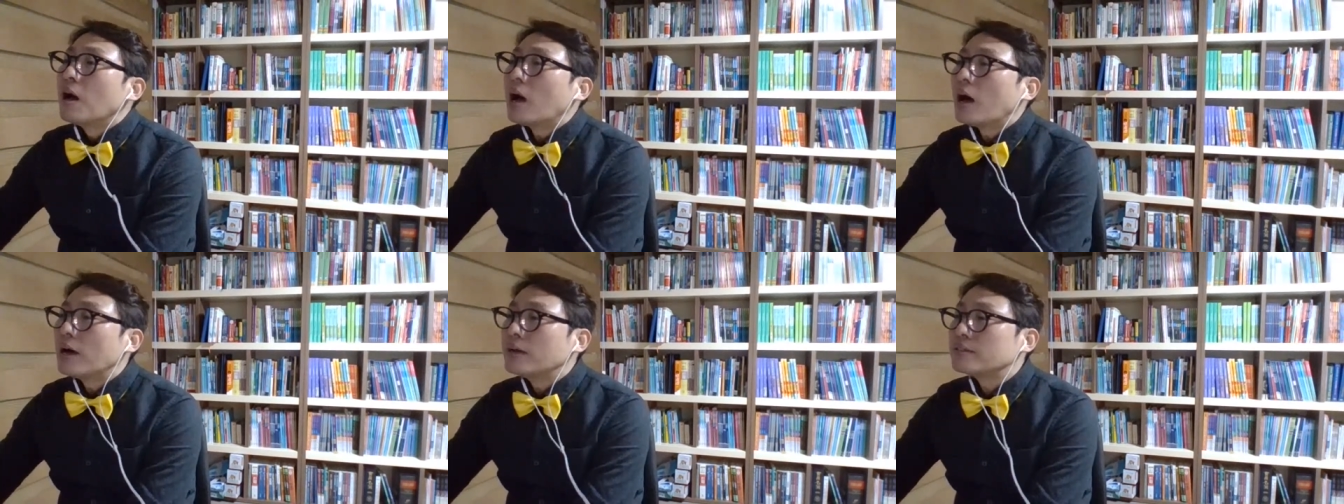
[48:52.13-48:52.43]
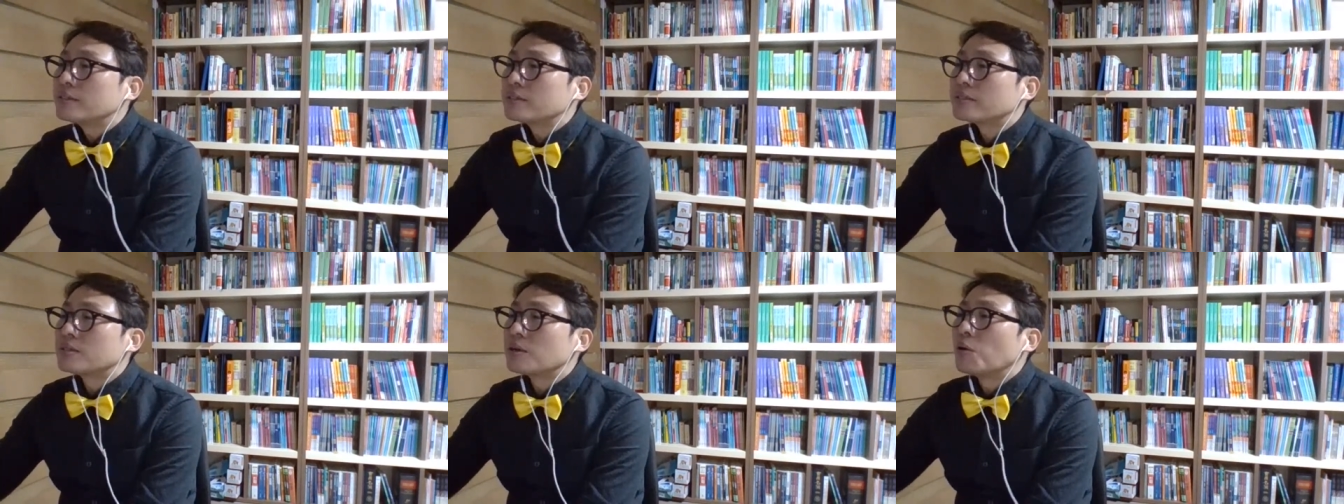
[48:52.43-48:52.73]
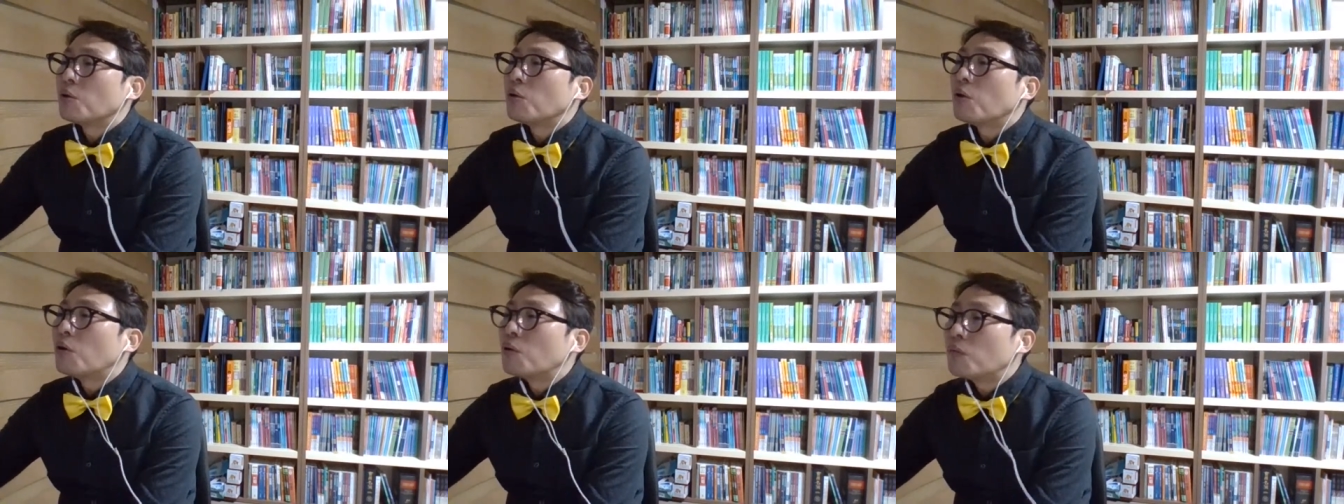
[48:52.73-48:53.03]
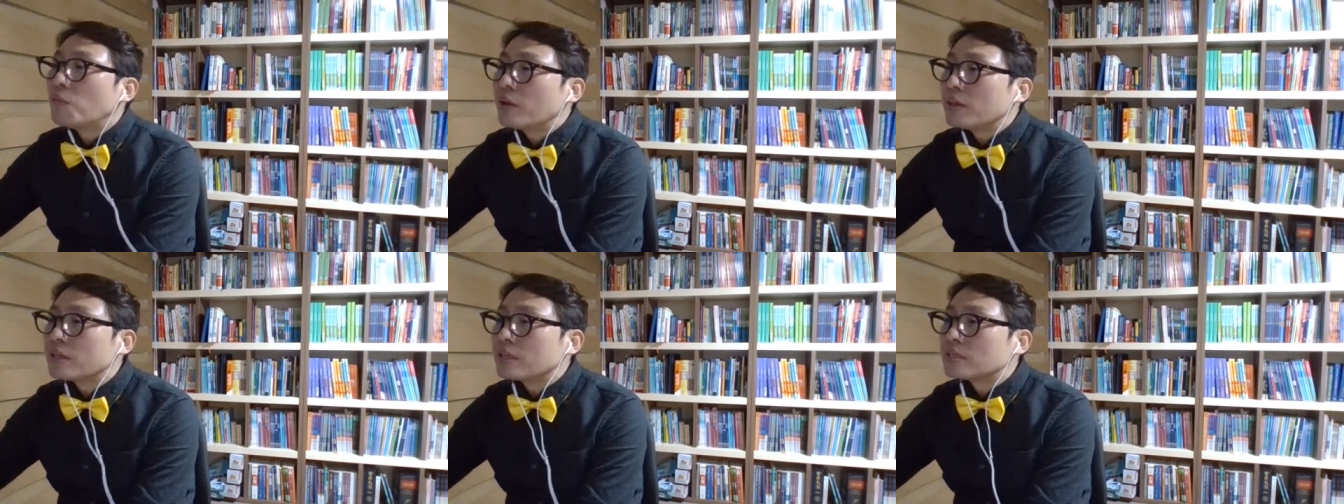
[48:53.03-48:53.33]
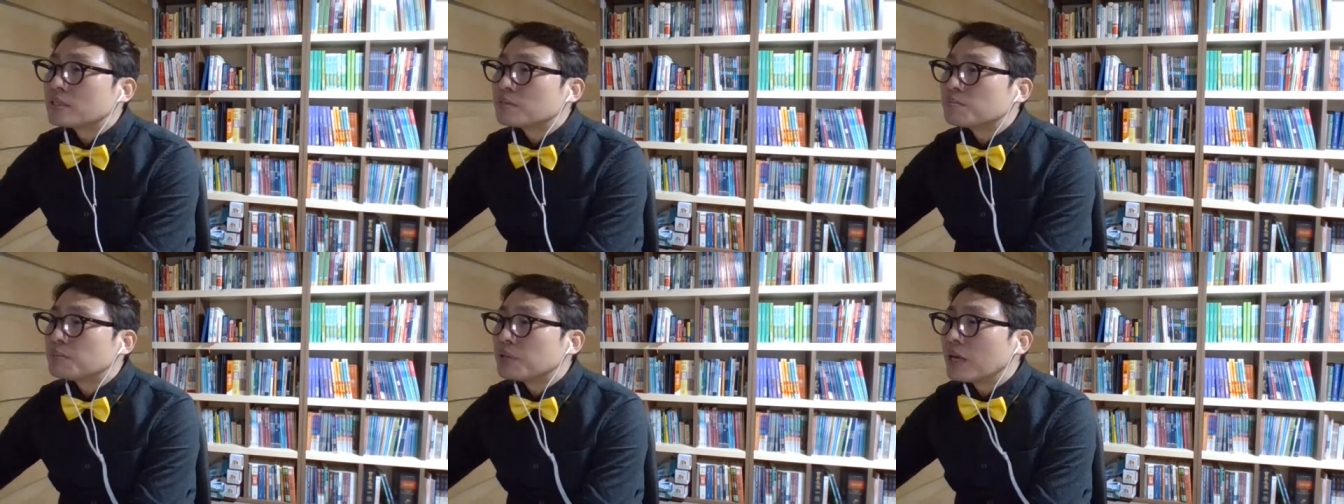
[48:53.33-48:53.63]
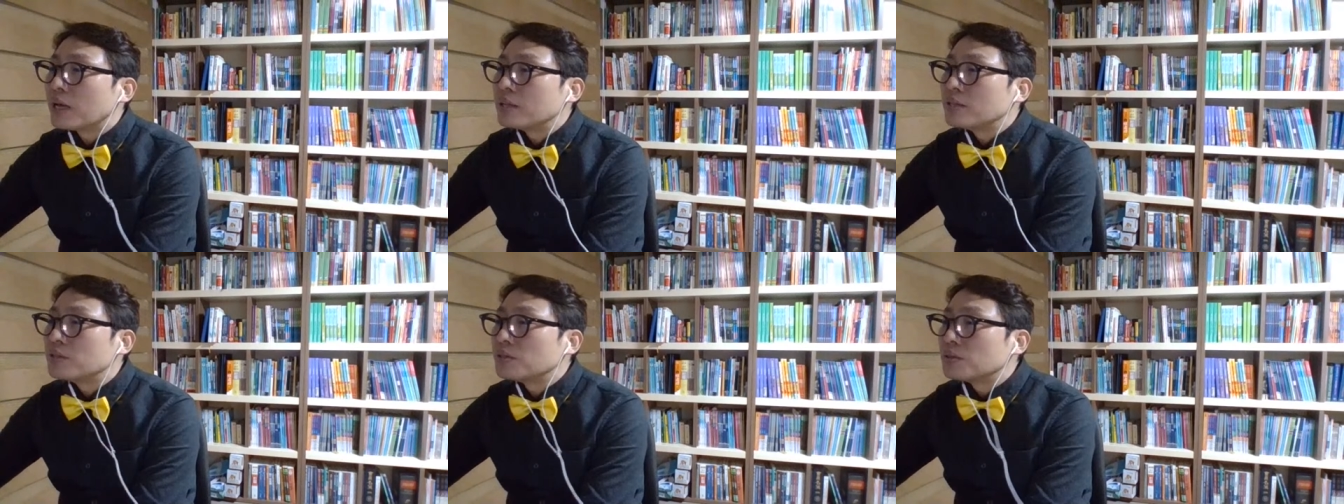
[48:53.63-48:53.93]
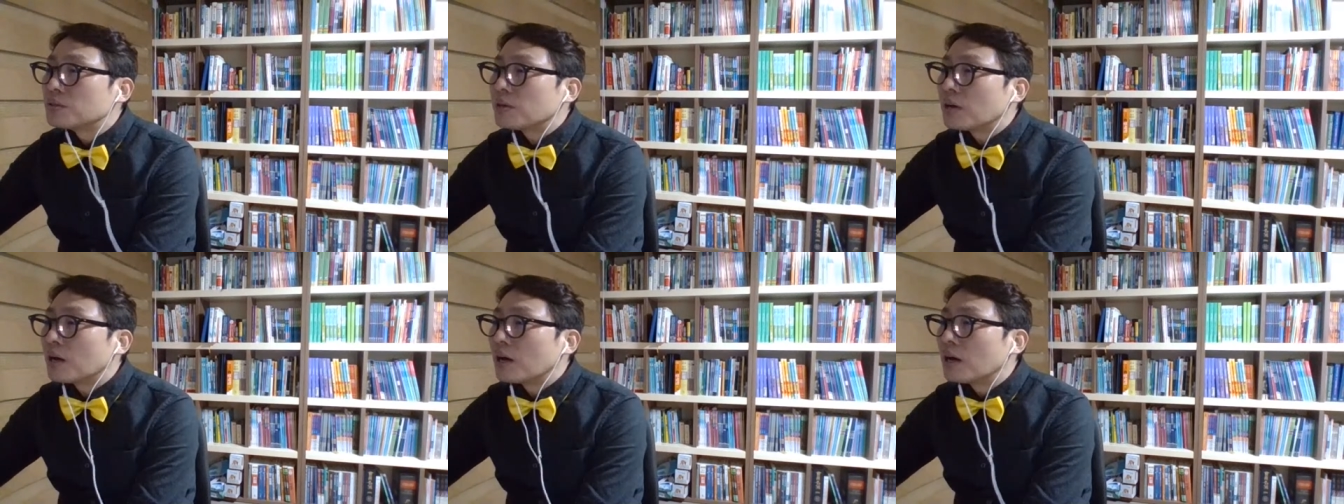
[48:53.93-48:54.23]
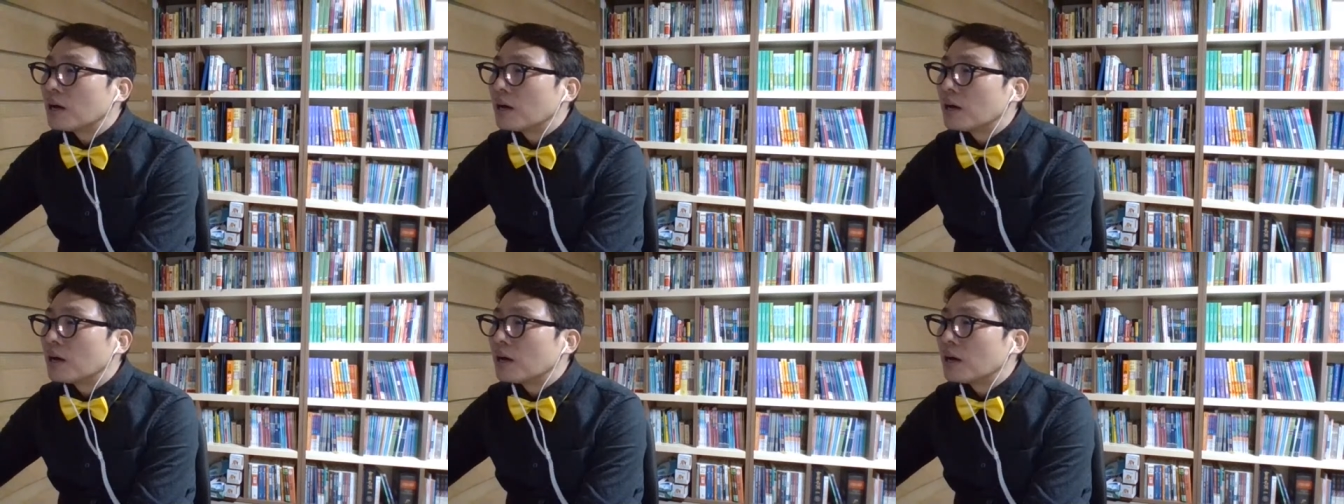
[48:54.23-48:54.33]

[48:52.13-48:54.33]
I just already explained you.